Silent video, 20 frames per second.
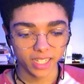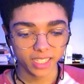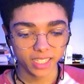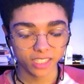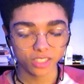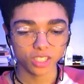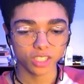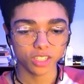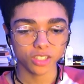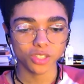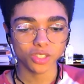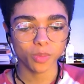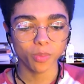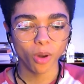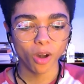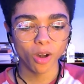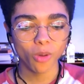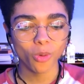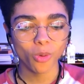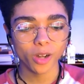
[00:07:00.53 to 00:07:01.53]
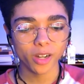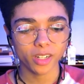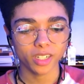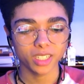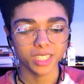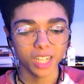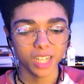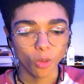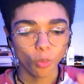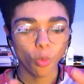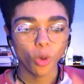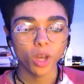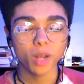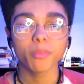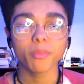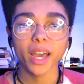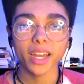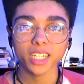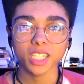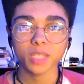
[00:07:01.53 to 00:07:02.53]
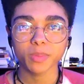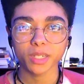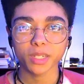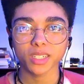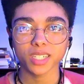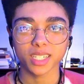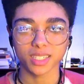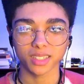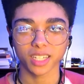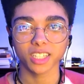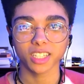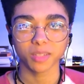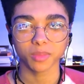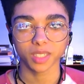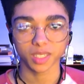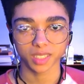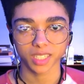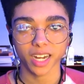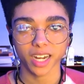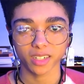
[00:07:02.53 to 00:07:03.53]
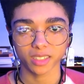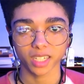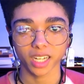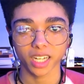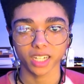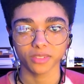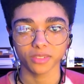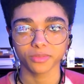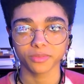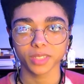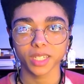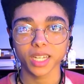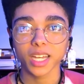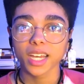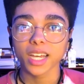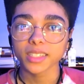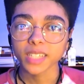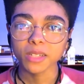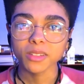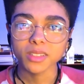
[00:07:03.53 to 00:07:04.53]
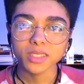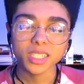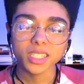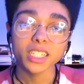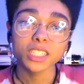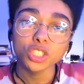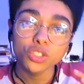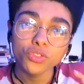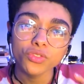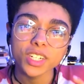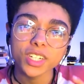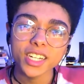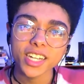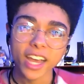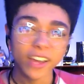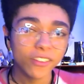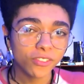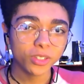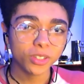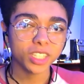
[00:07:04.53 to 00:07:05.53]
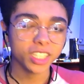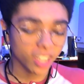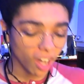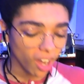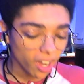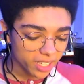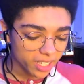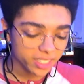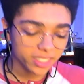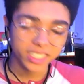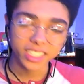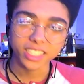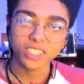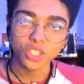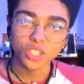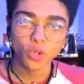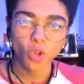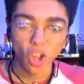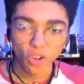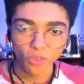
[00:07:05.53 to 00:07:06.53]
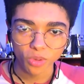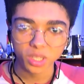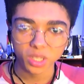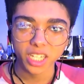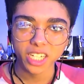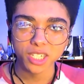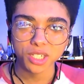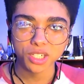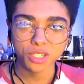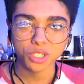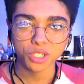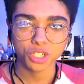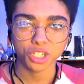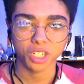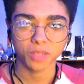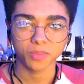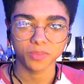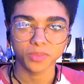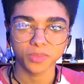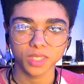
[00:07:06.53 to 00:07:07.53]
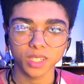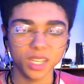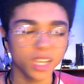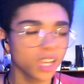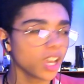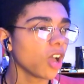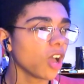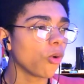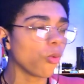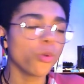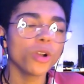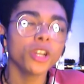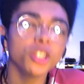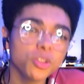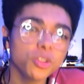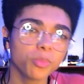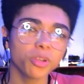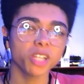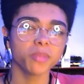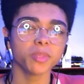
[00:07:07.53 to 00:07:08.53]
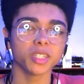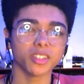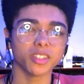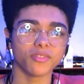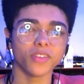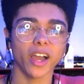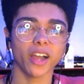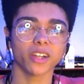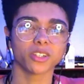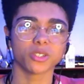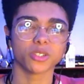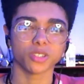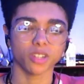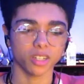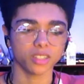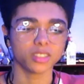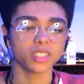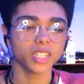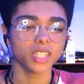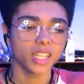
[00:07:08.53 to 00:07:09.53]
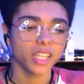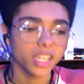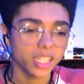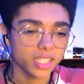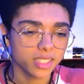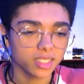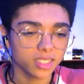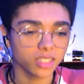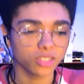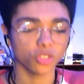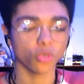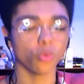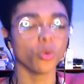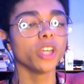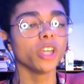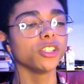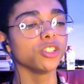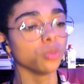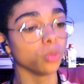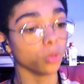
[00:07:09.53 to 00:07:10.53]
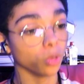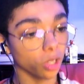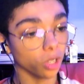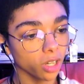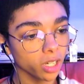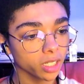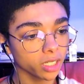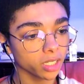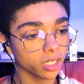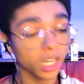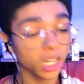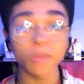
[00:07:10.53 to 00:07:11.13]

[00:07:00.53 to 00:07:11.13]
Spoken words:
There's a part where one bad experience has led them their entire life. Now let's say you've never gotten into a relationship. What are you blaming the factors on? Is it the way you look?